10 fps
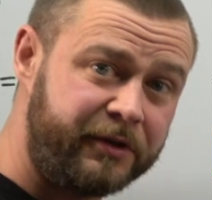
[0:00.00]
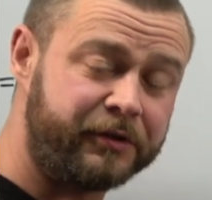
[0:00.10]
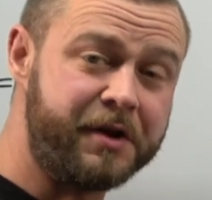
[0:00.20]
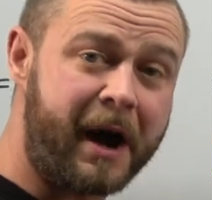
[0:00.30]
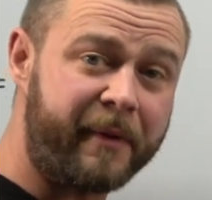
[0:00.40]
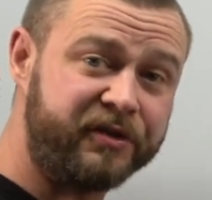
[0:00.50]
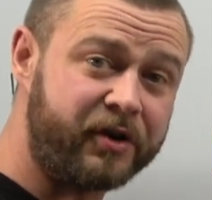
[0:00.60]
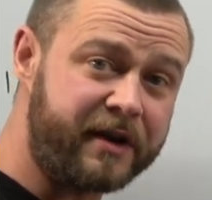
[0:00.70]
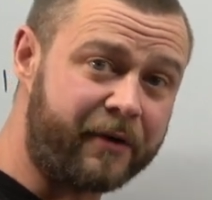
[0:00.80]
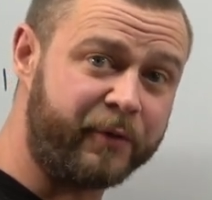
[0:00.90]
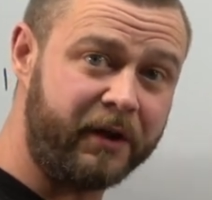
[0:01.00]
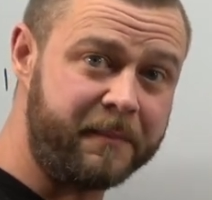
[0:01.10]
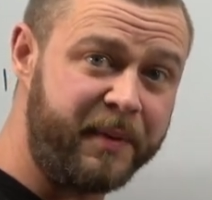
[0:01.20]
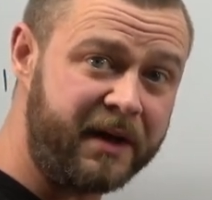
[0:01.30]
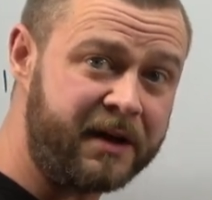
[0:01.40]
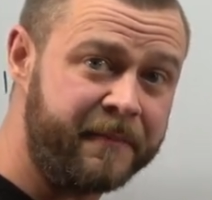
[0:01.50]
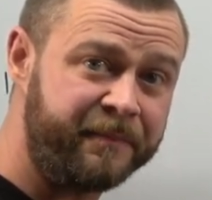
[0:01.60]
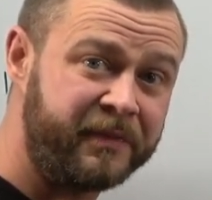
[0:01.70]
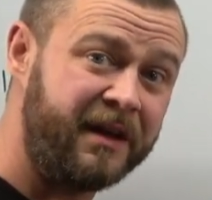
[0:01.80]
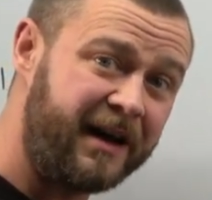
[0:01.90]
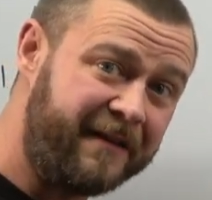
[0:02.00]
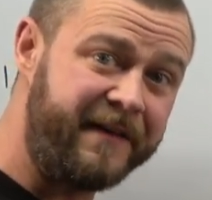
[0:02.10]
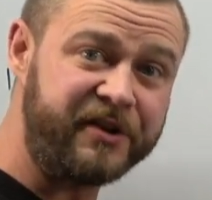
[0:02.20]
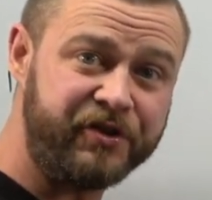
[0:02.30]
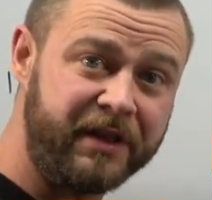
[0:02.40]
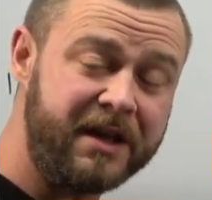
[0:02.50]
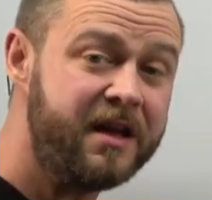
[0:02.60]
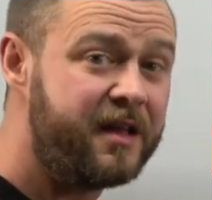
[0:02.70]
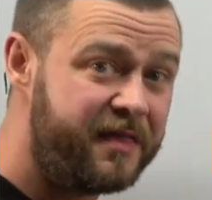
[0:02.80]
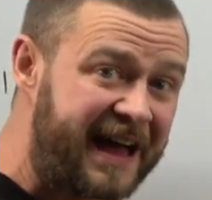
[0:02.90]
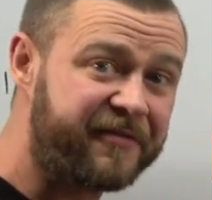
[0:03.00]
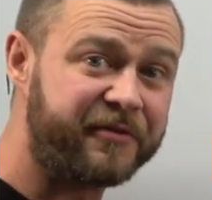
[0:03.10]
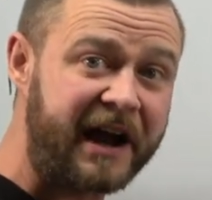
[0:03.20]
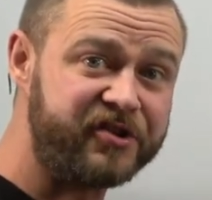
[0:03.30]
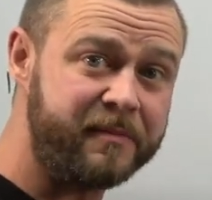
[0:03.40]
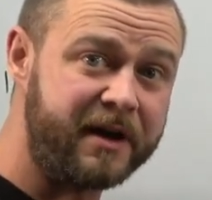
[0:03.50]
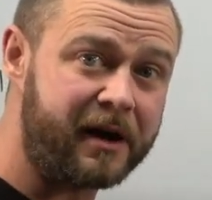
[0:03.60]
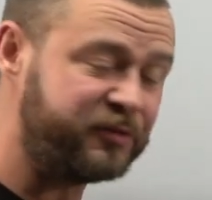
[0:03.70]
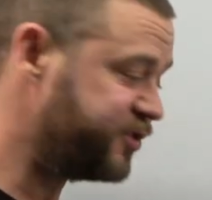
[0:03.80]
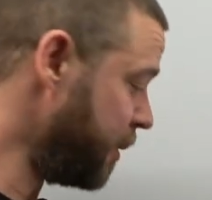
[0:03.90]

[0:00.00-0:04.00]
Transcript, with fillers: Your denominator is going to get really big. Eventually, that fraction becomes